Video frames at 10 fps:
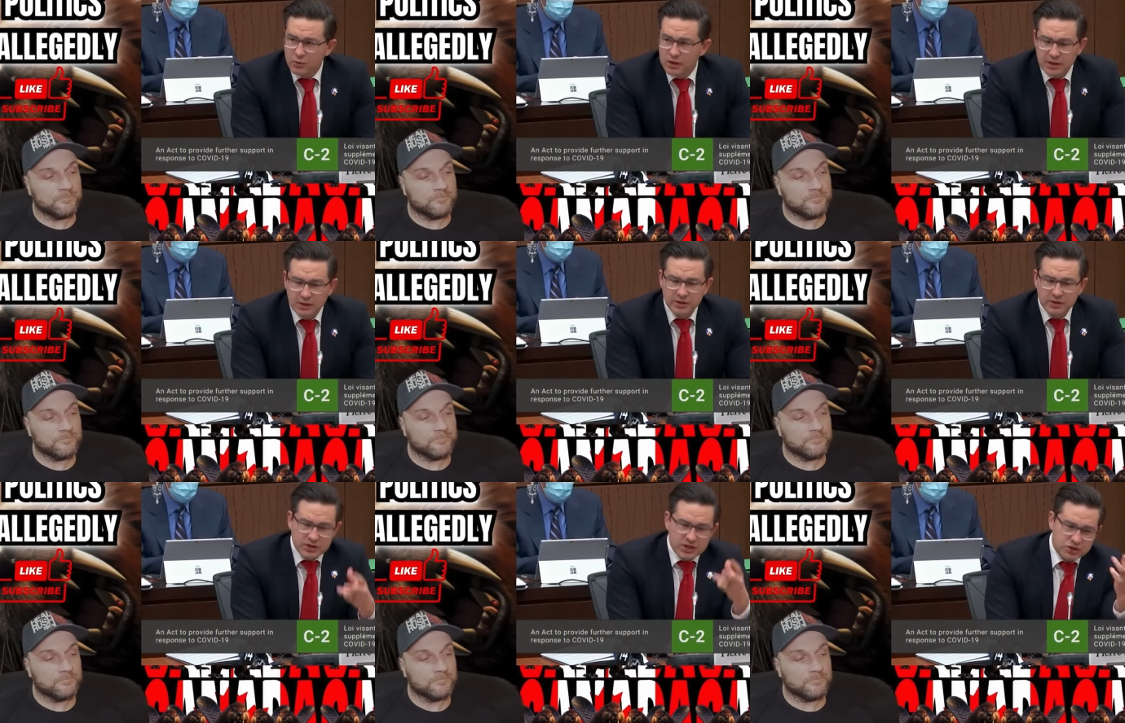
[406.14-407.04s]
Speaker 1: anyone.
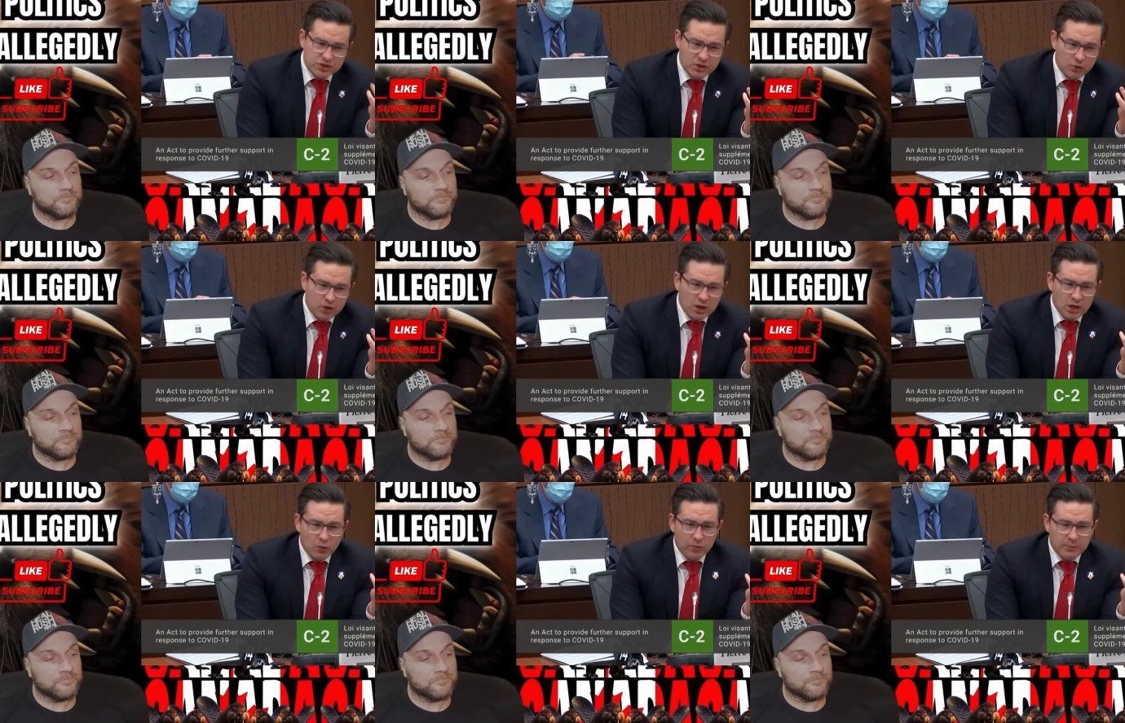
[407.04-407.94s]
It's just that we're
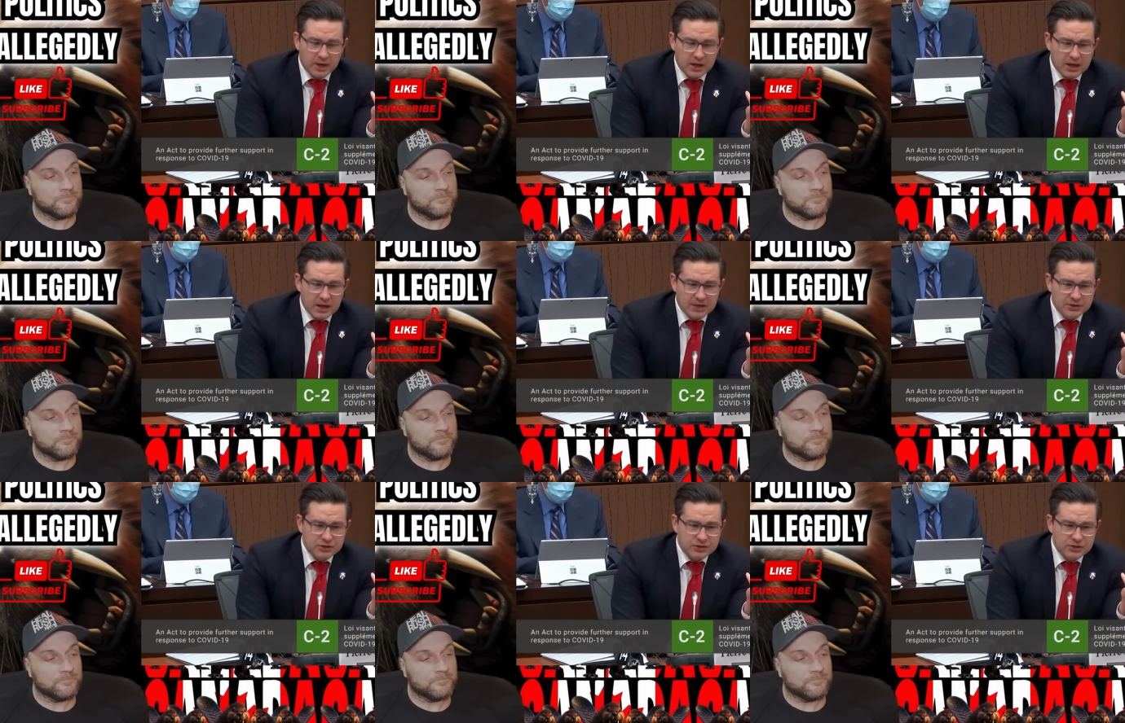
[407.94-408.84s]
we're being
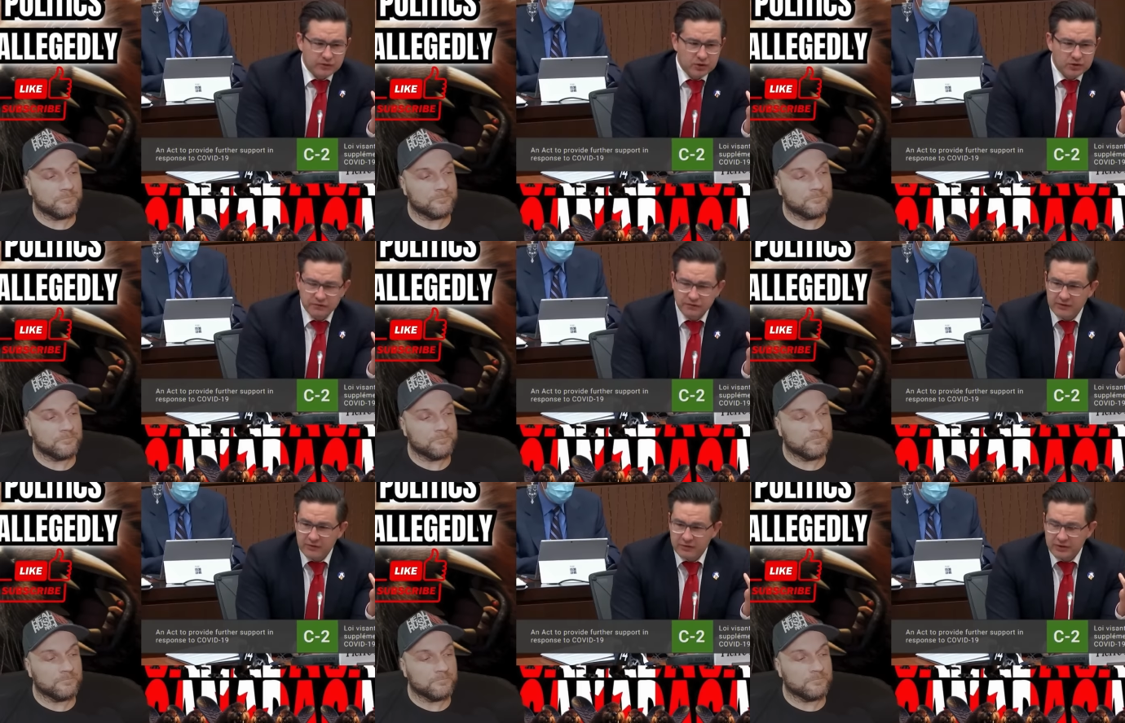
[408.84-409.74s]
asked to vote in
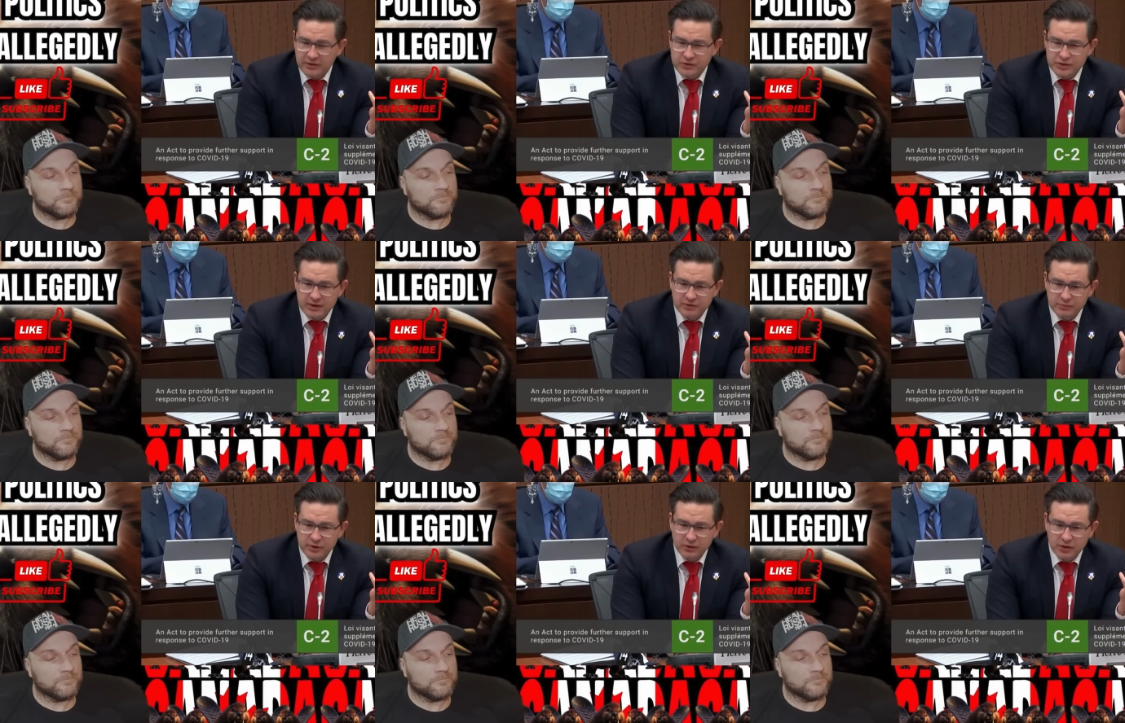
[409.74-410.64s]
favor of another
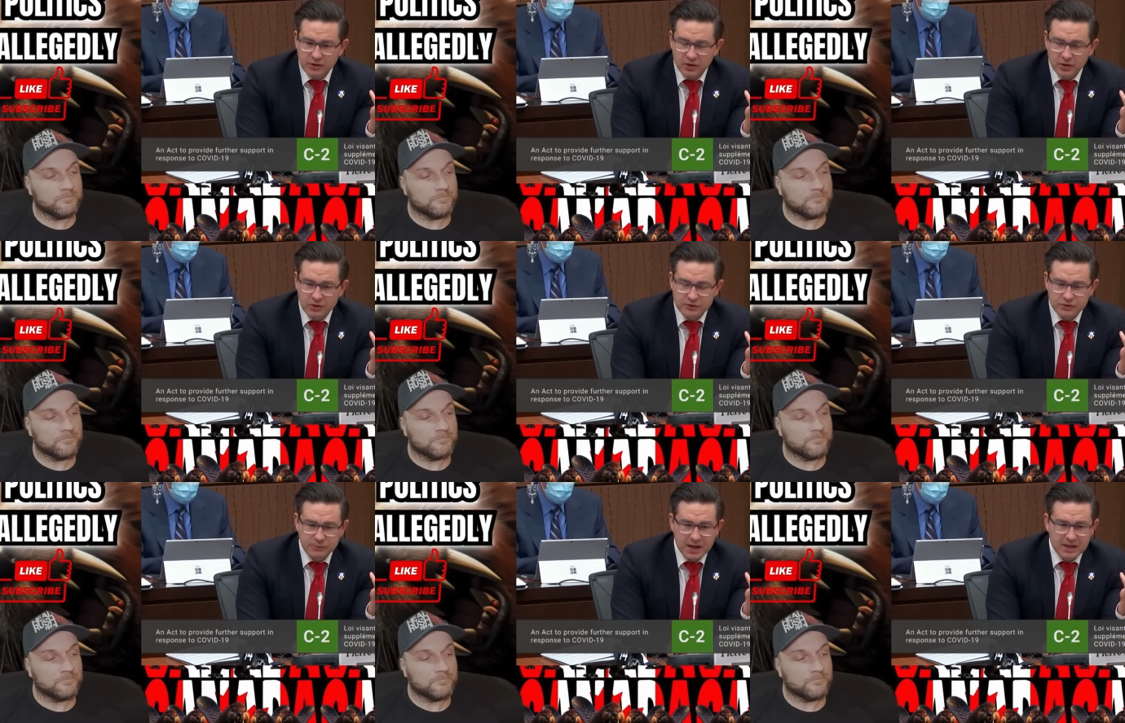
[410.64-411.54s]
seven billion dollars
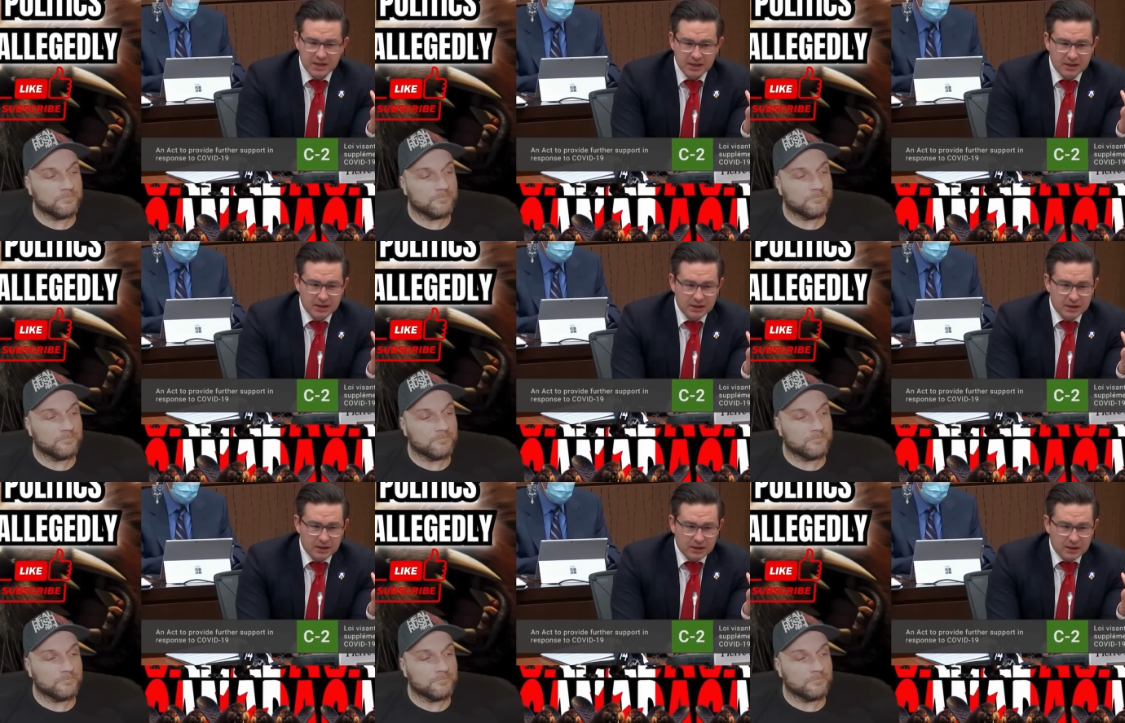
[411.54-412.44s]
of spending.
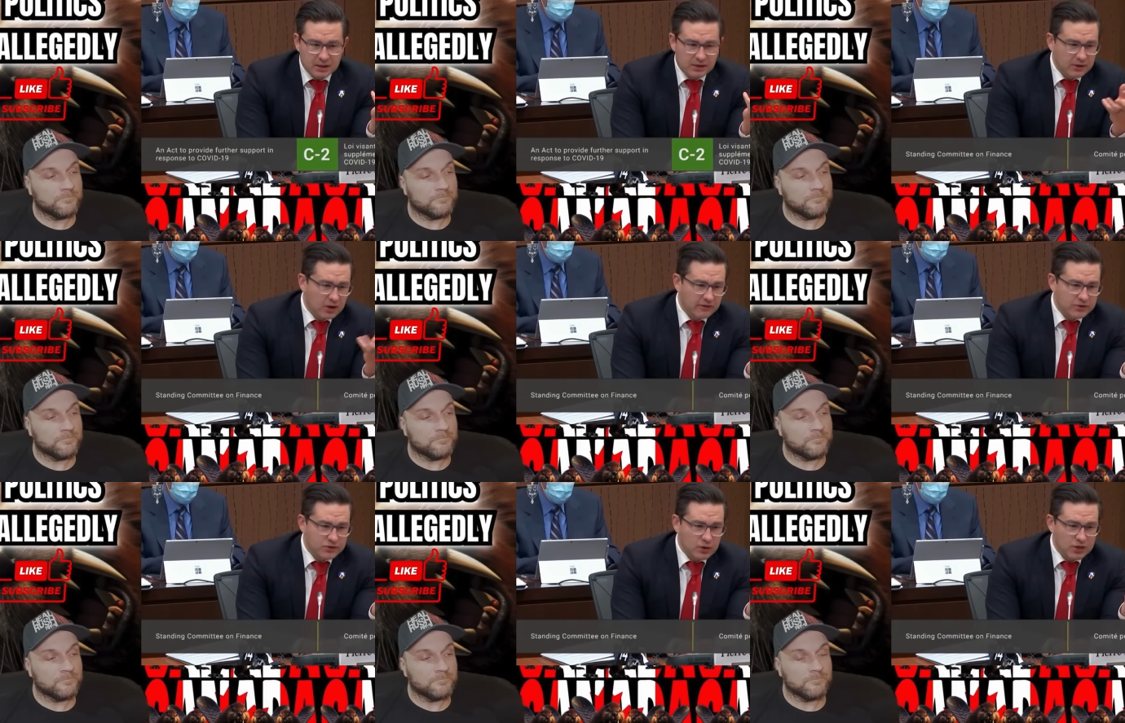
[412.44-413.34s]
the
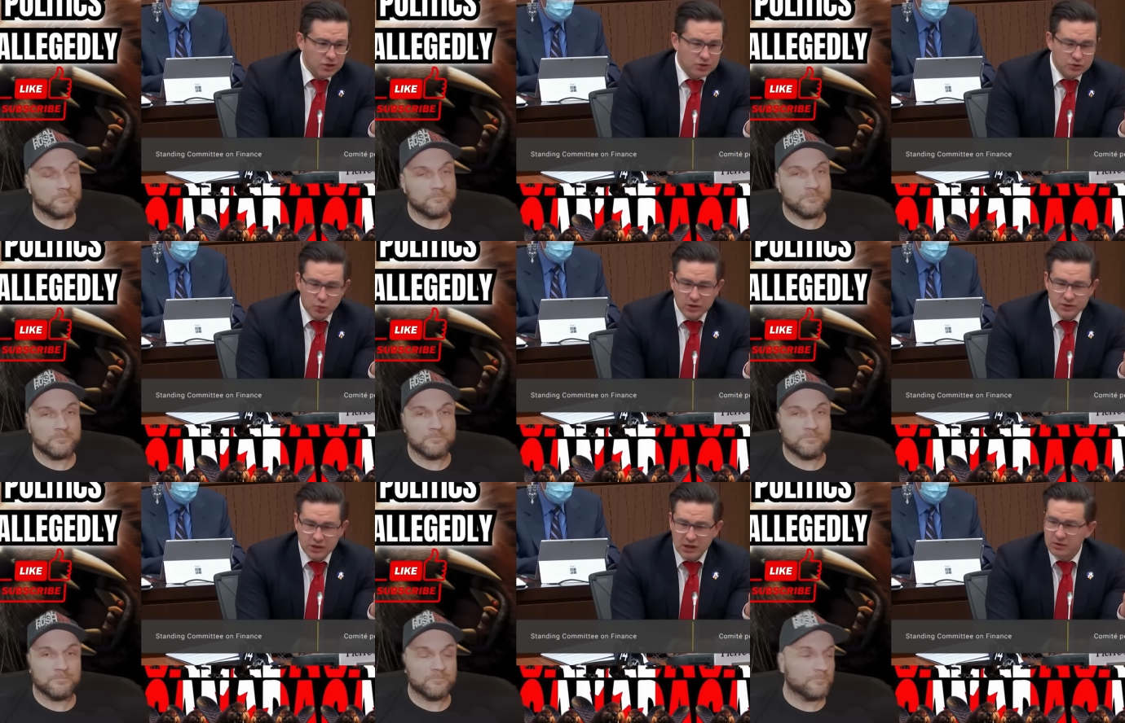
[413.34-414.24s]
obvious question is, where
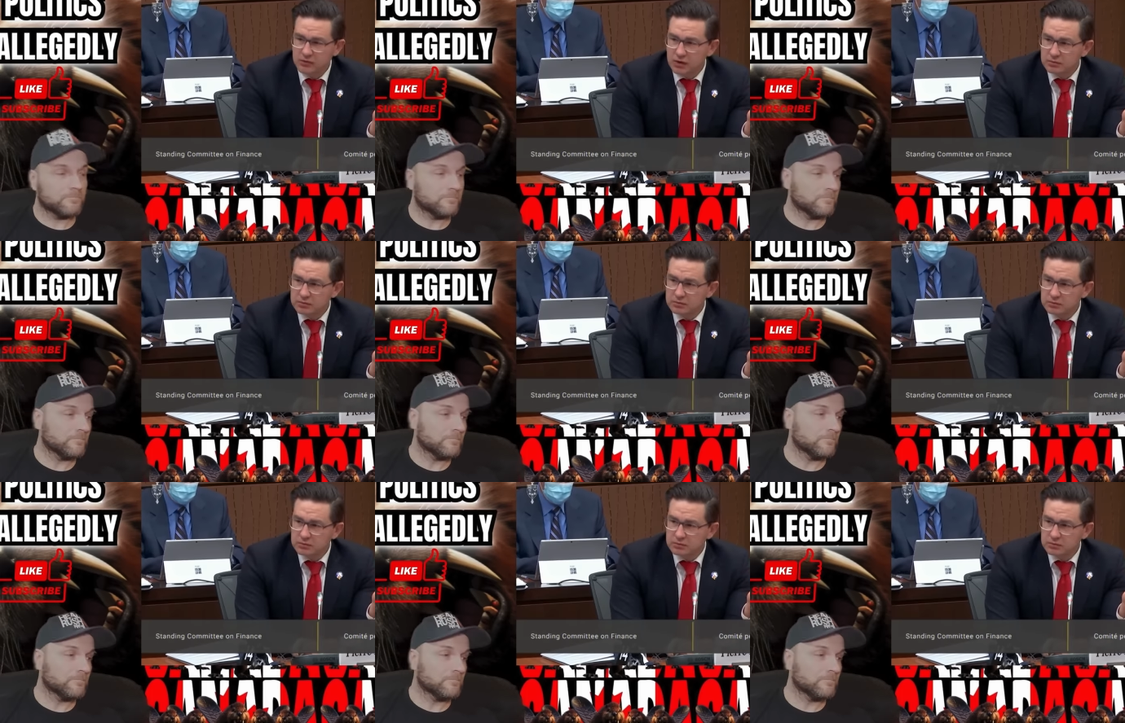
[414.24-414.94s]
is it coming from?